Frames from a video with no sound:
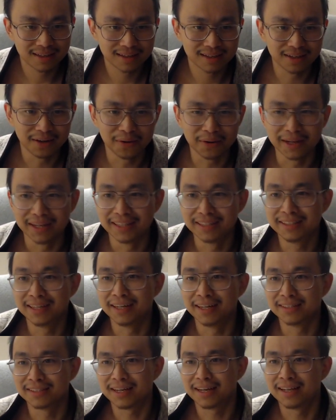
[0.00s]
Okay, it
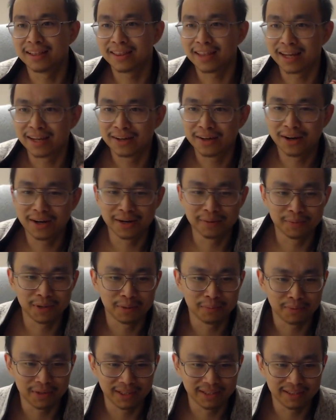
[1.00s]
does. Thank God I'm
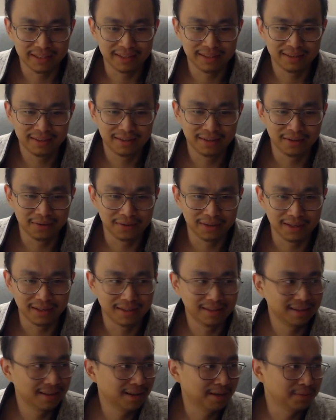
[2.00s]
not brain dead. Okay,
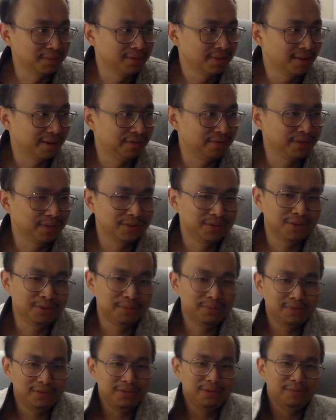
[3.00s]
I feel so.
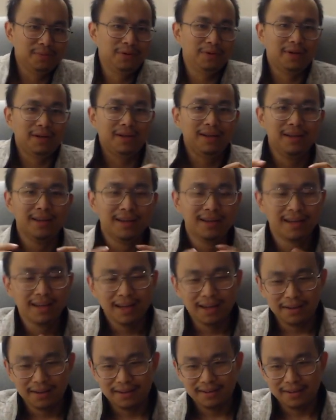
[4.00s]
Okay,
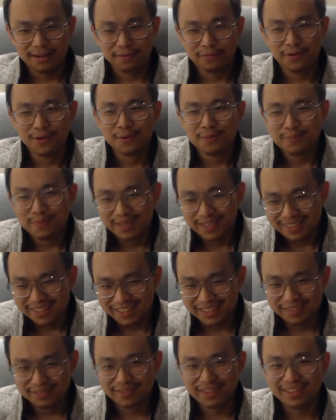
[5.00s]
if you
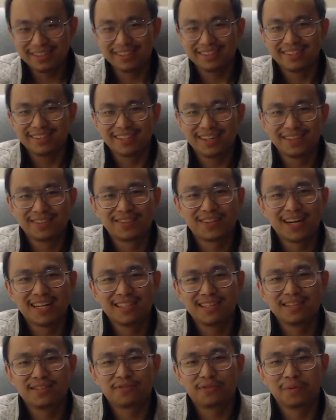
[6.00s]
believe that the sun
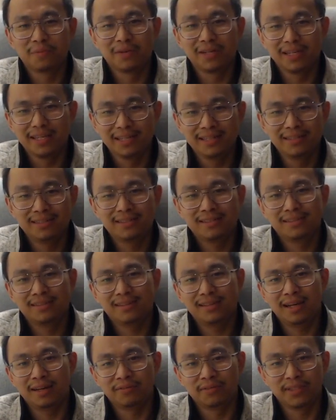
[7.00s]
rises from the east
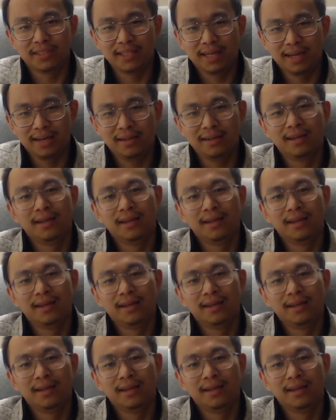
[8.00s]
every day,